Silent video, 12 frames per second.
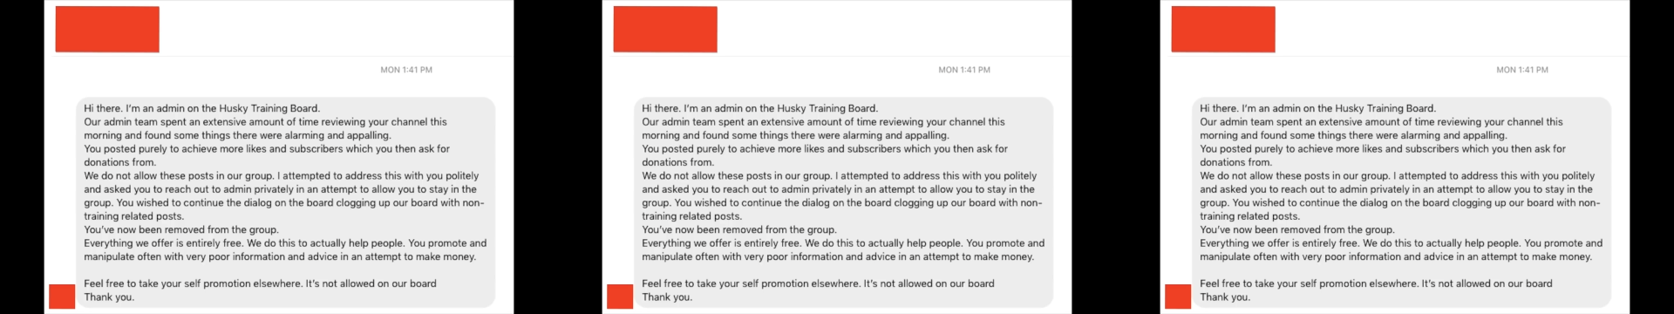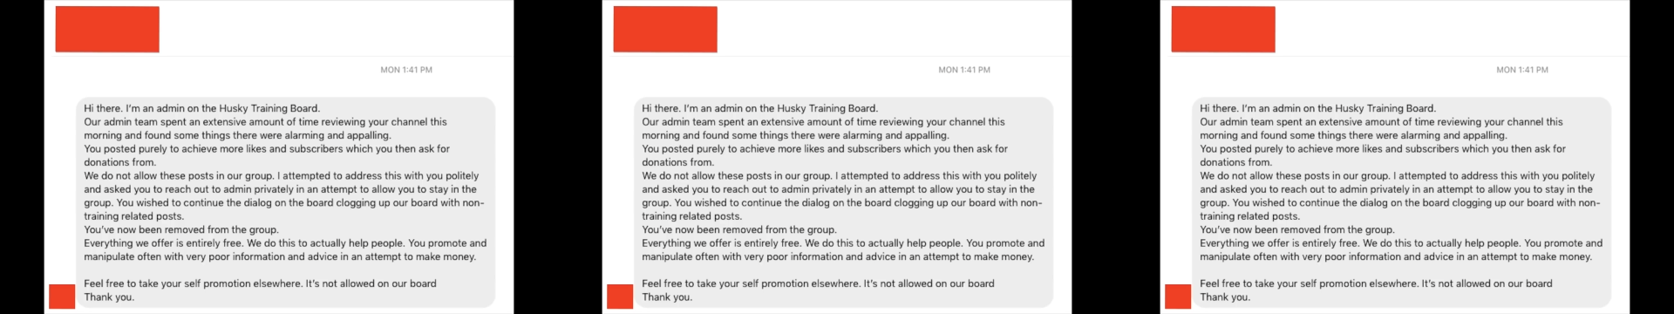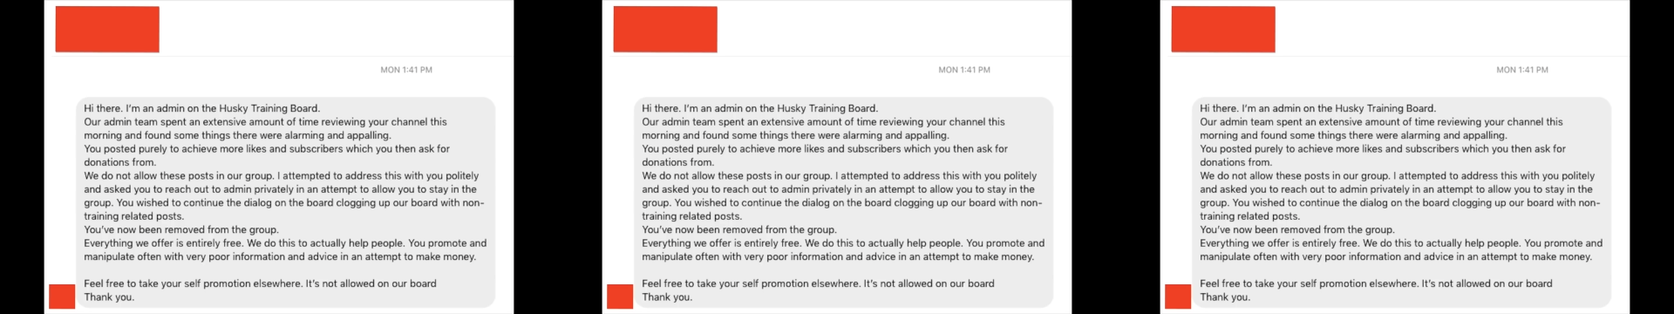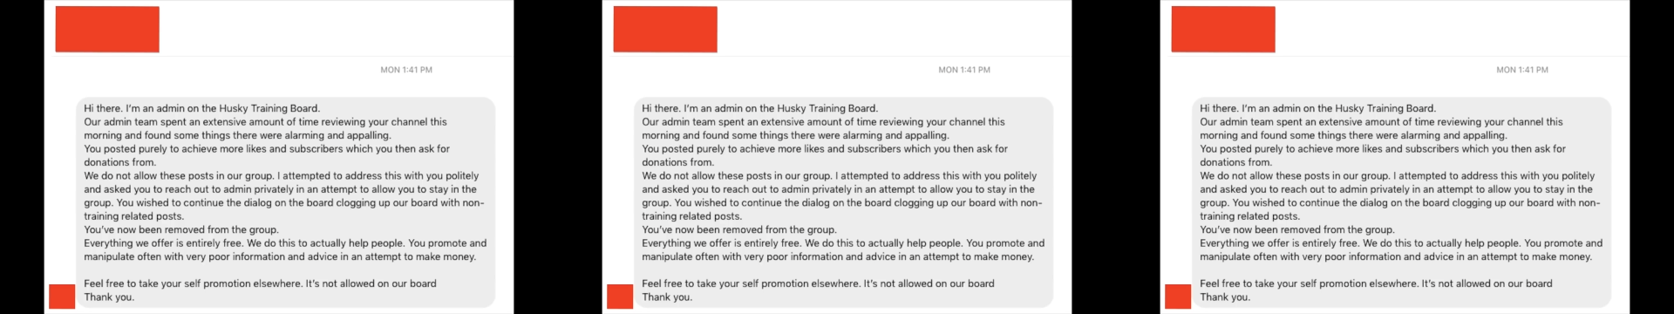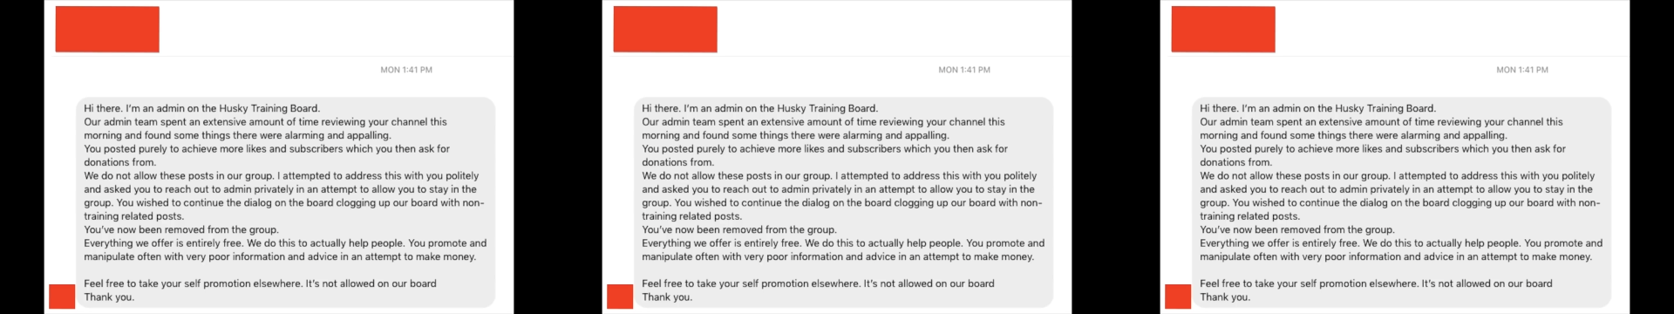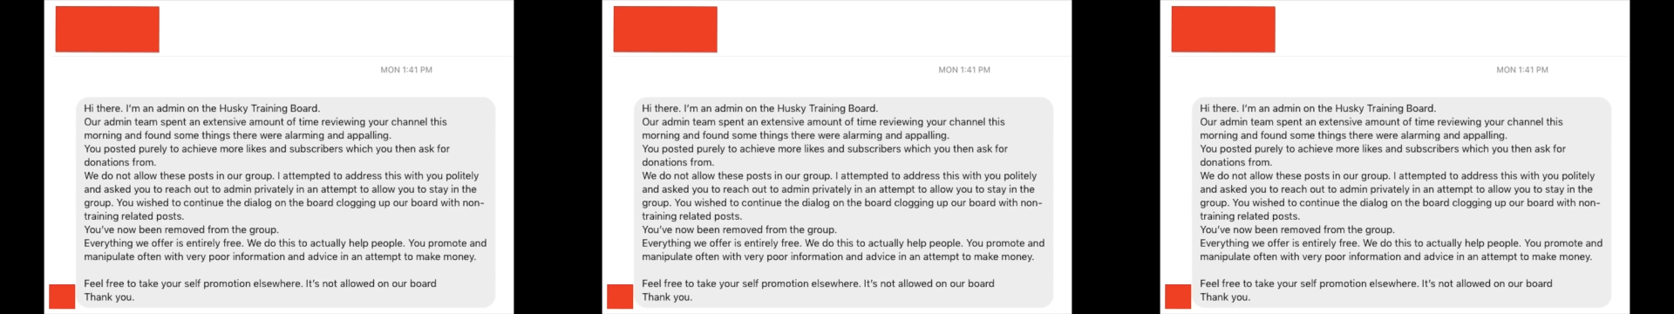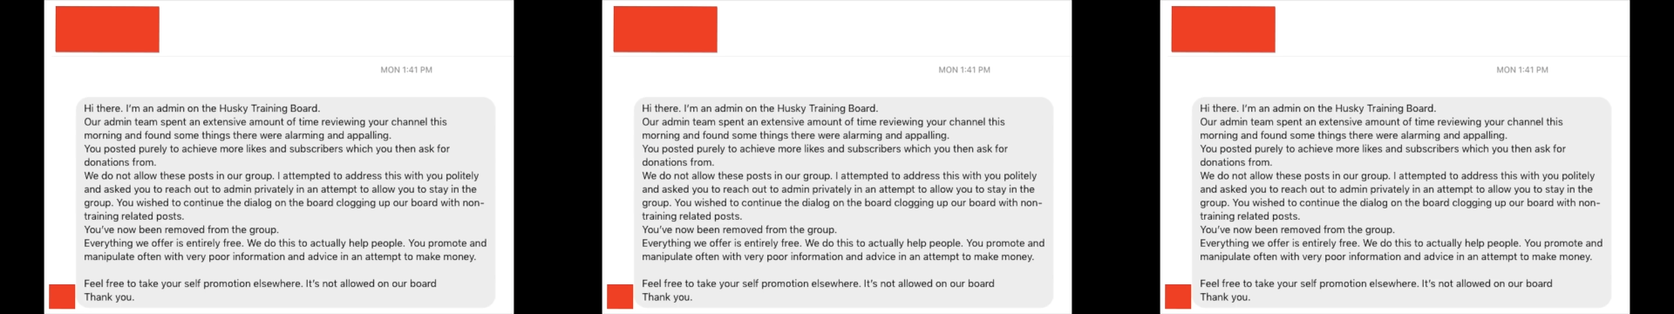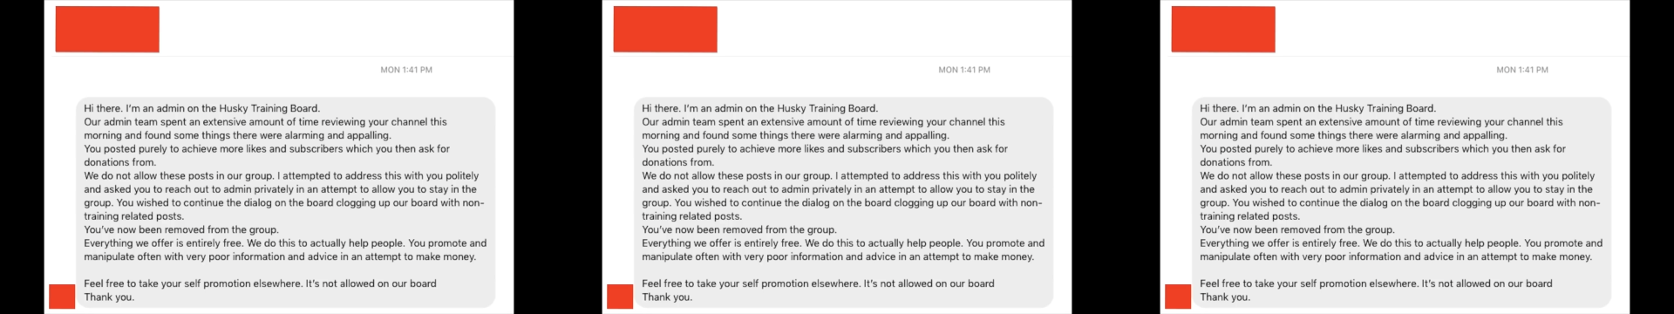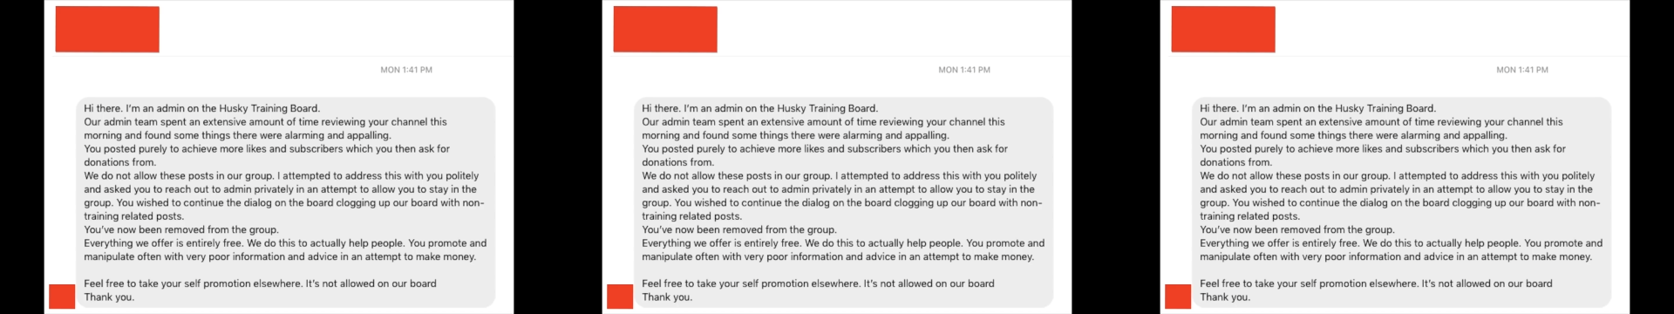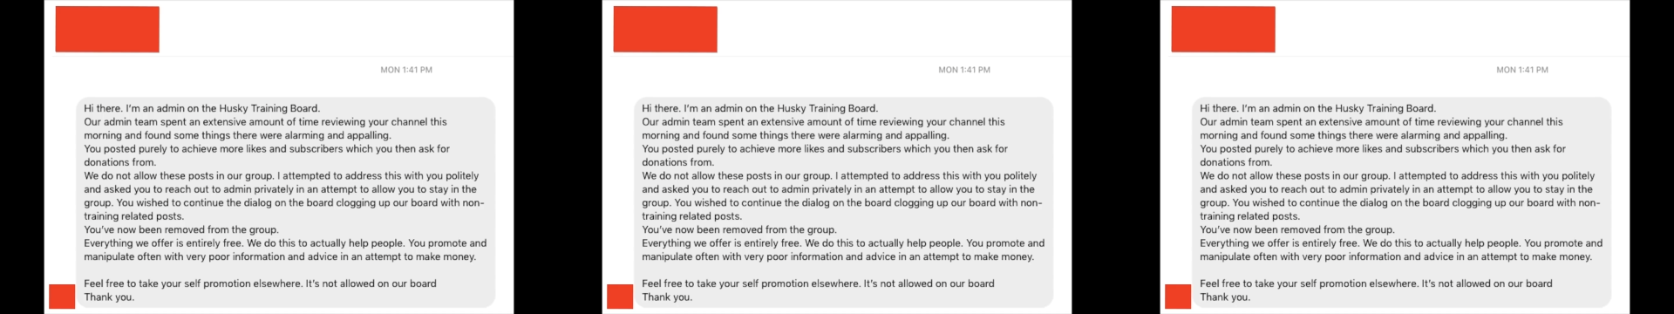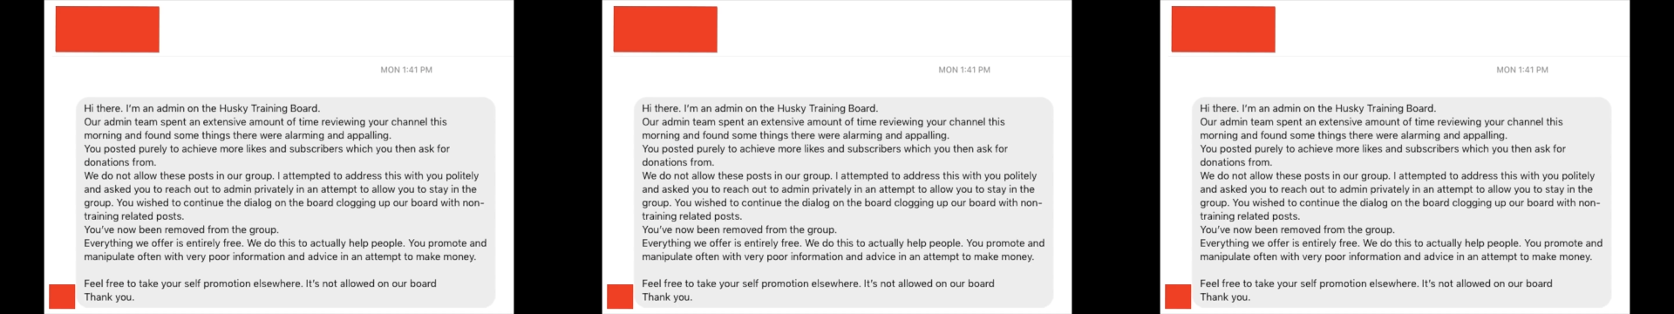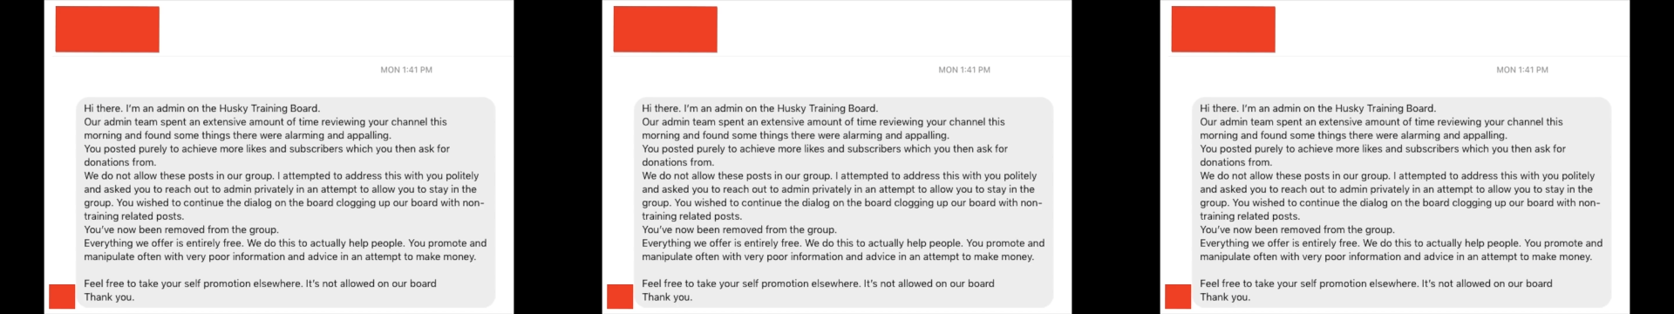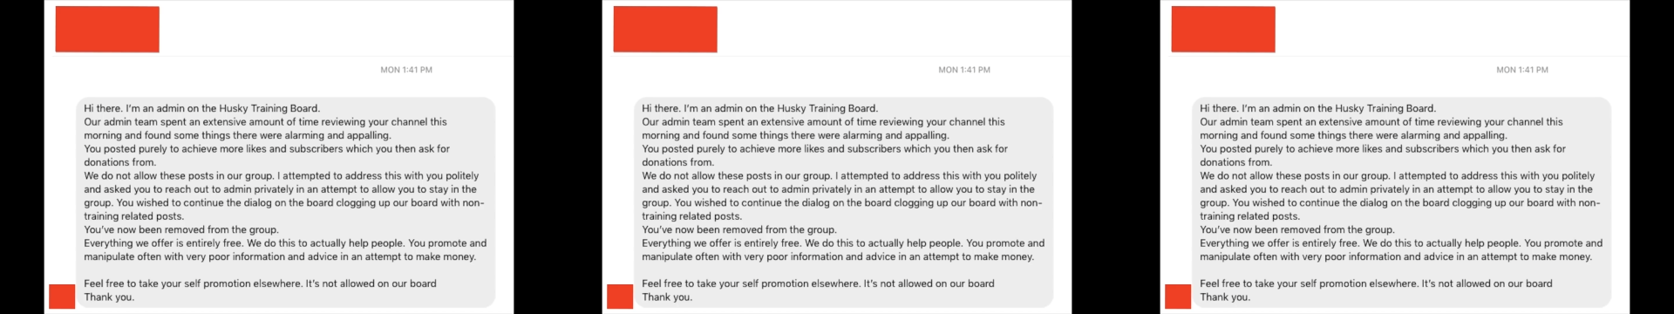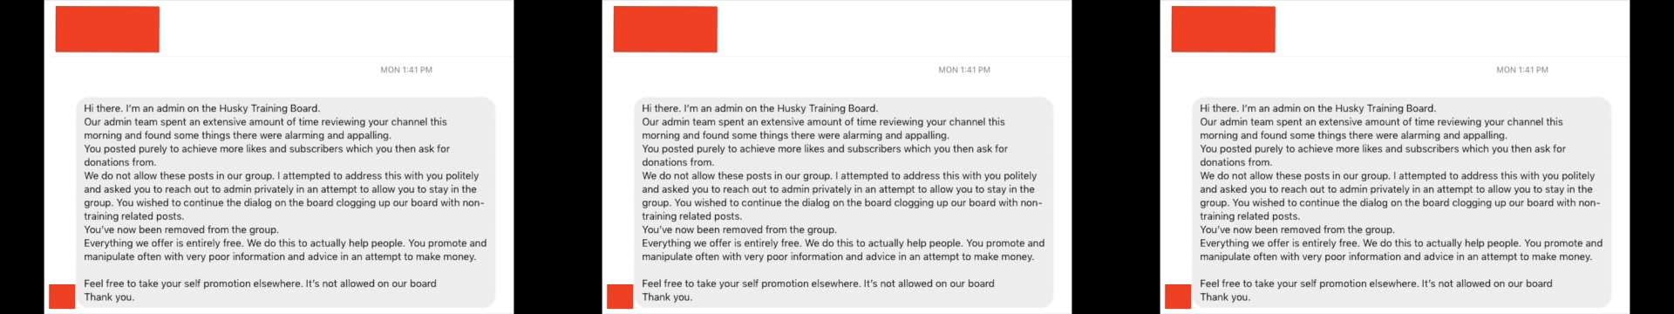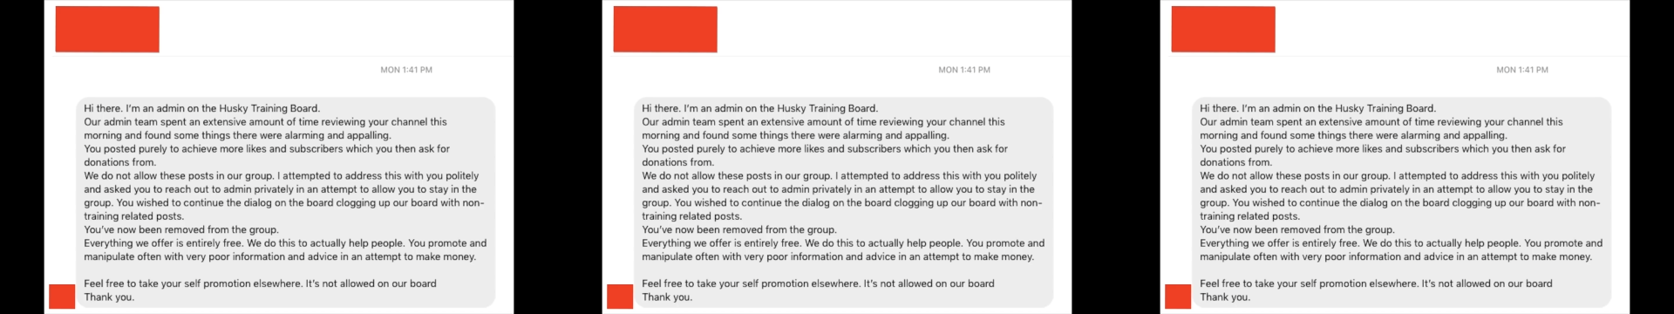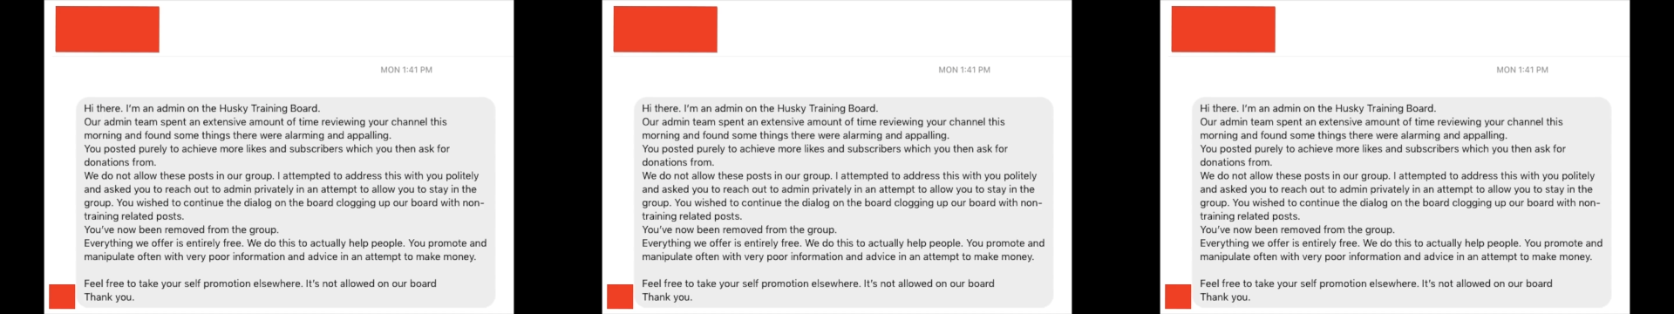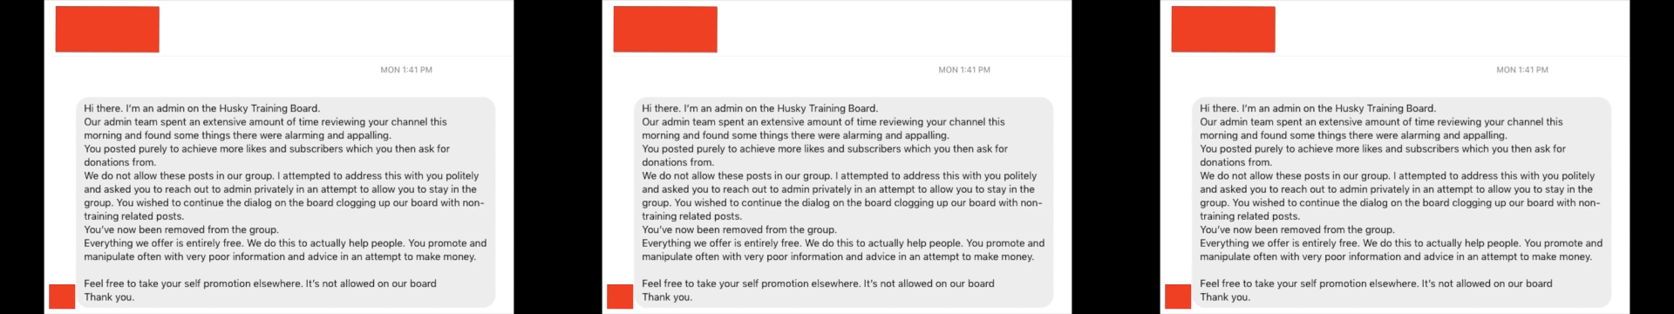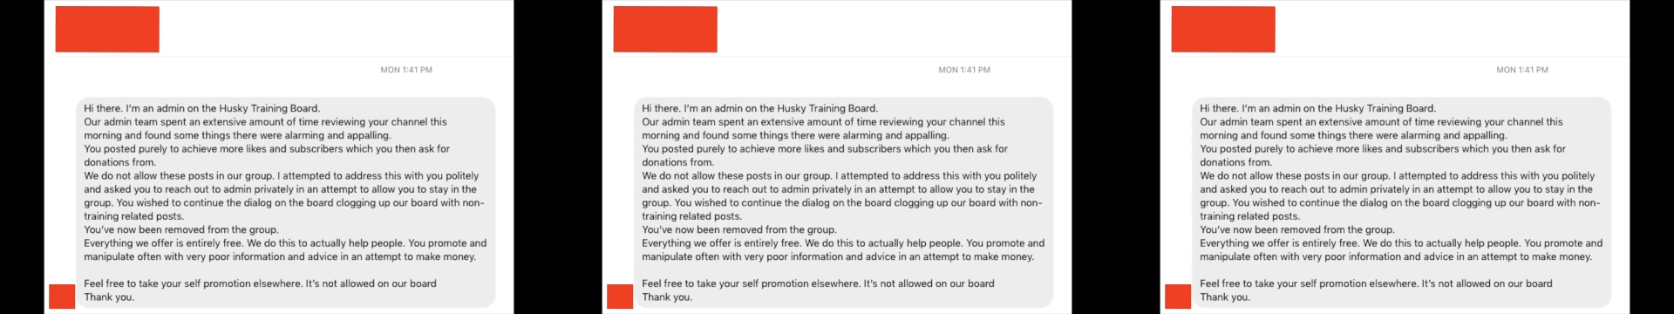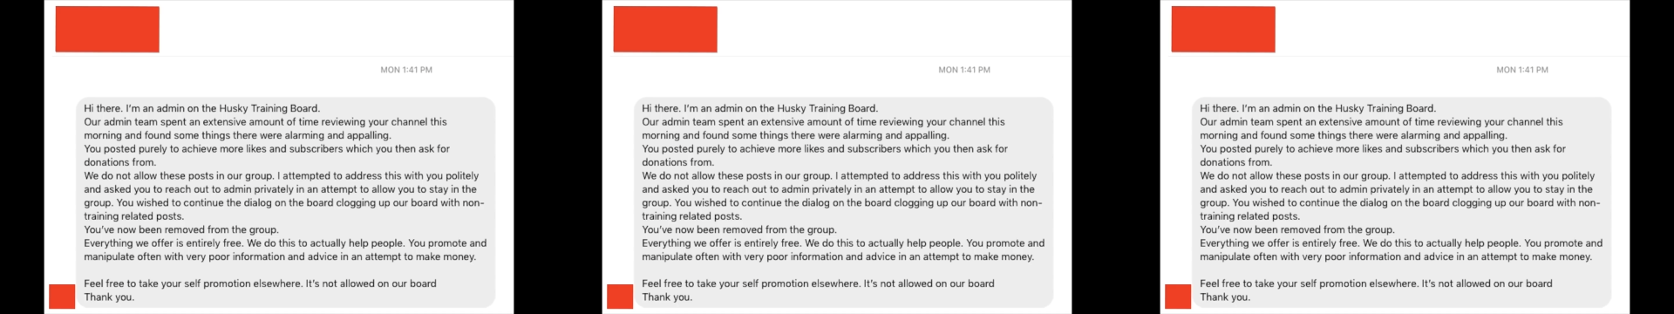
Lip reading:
No face is visible, so there are no lips to read.